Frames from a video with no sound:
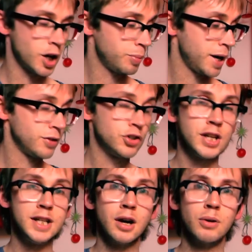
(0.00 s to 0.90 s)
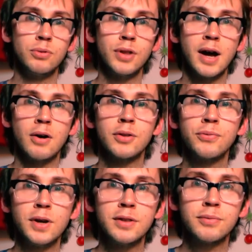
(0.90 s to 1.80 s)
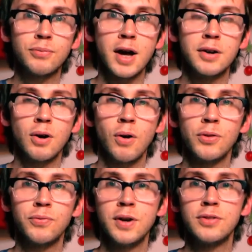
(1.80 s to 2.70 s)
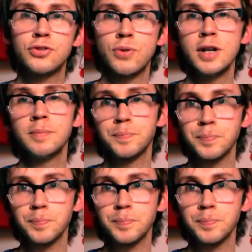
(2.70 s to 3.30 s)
I'm playing the D note there at the 5th fret on the 5th string.